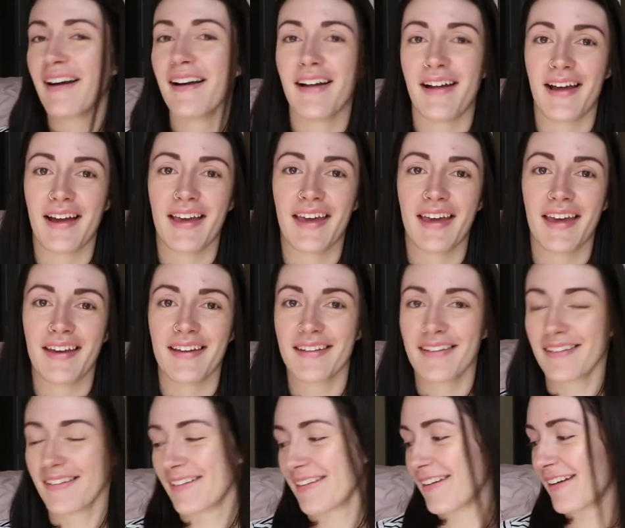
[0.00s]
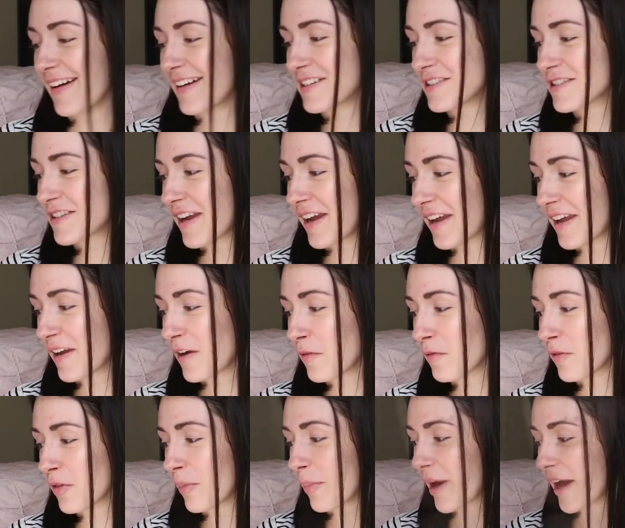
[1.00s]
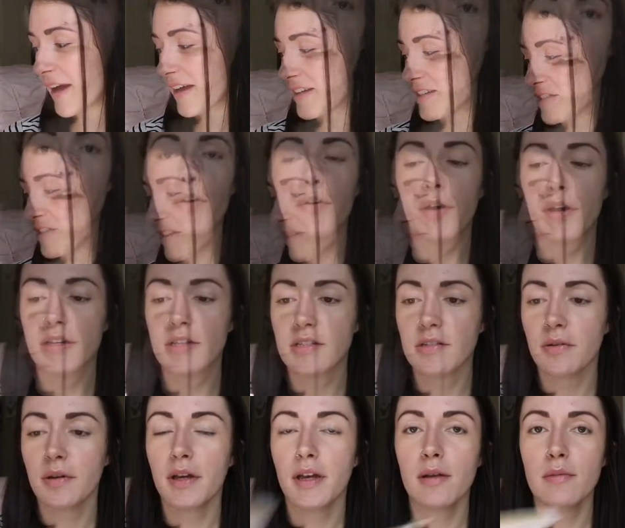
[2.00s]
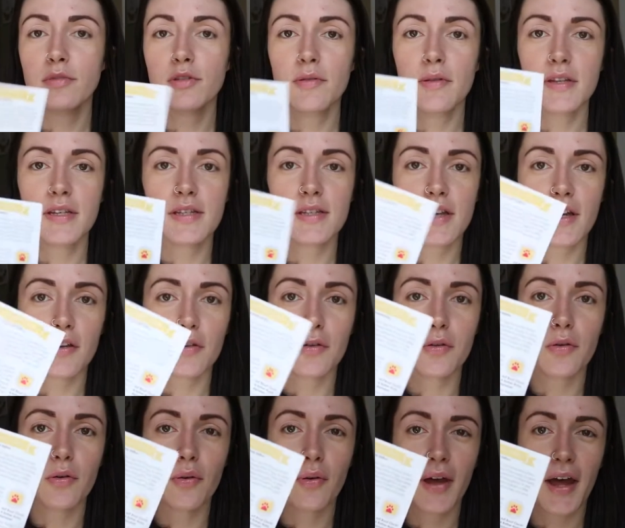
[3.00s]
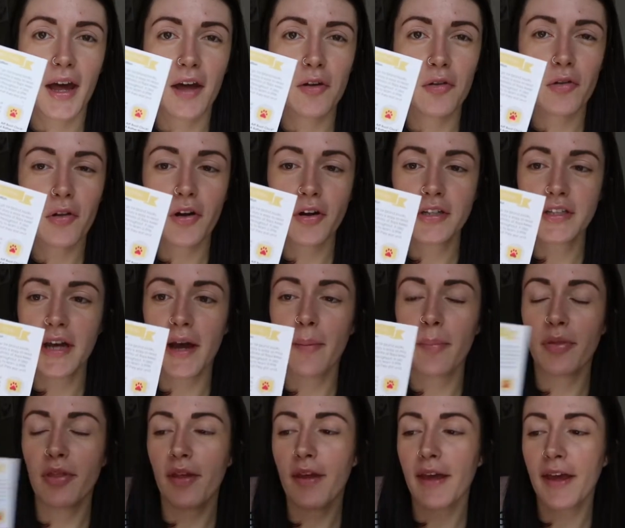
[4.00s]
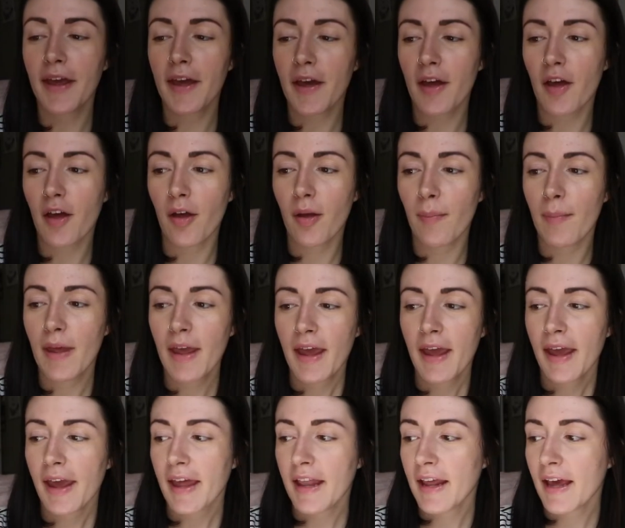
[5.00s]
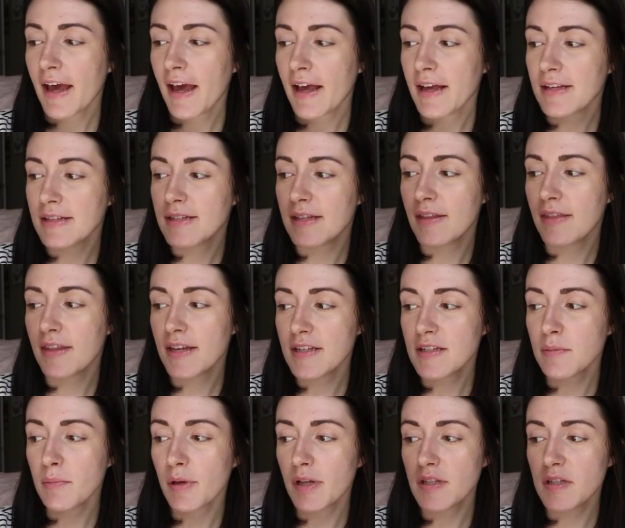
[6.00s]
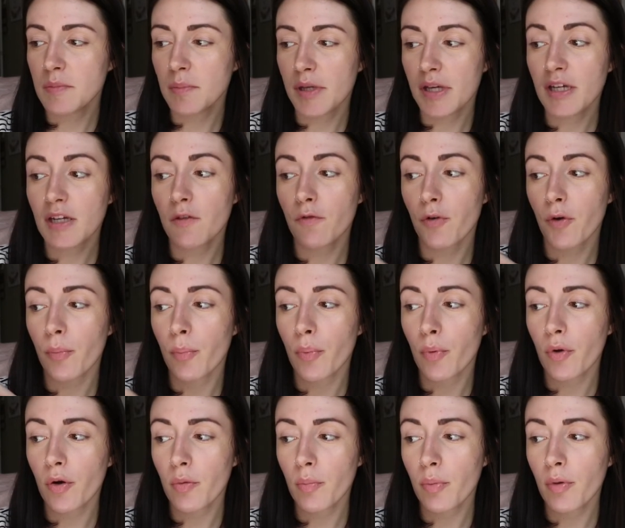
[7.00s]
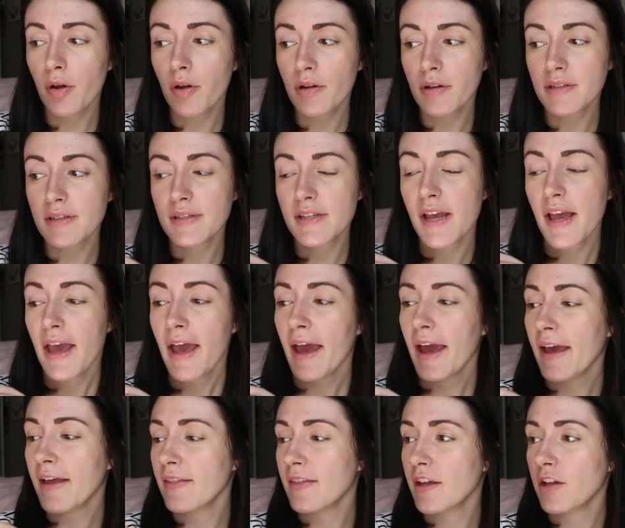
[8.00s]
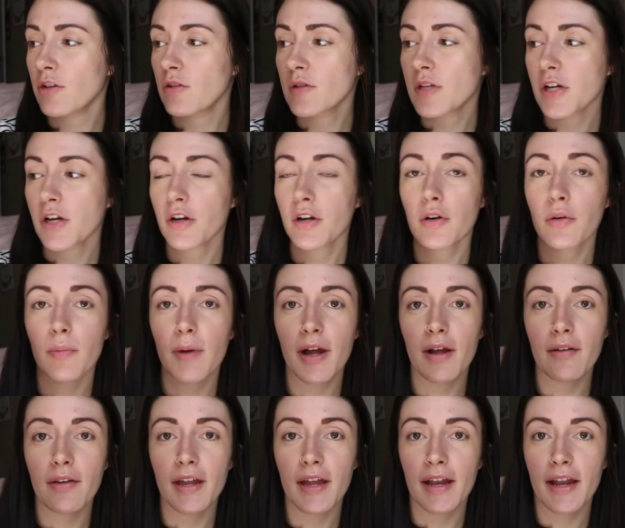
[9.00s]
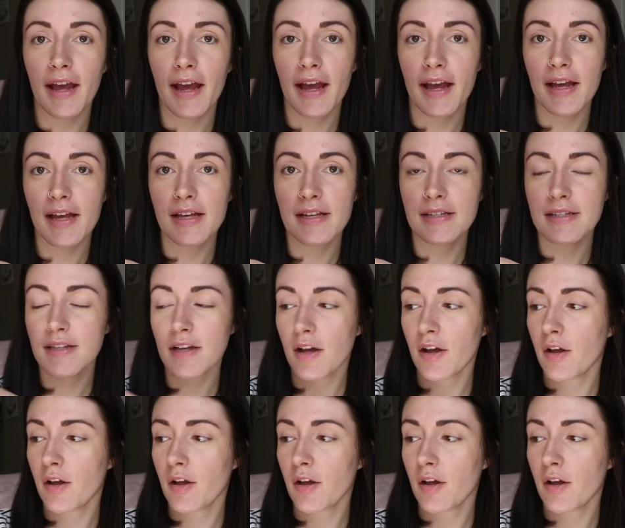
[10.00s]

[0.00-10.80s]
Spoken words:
I just can't get over the packaging. Okay, so it comes with this like little catalog type thing, and it has this month's pick for board books, and then you turn it around and it has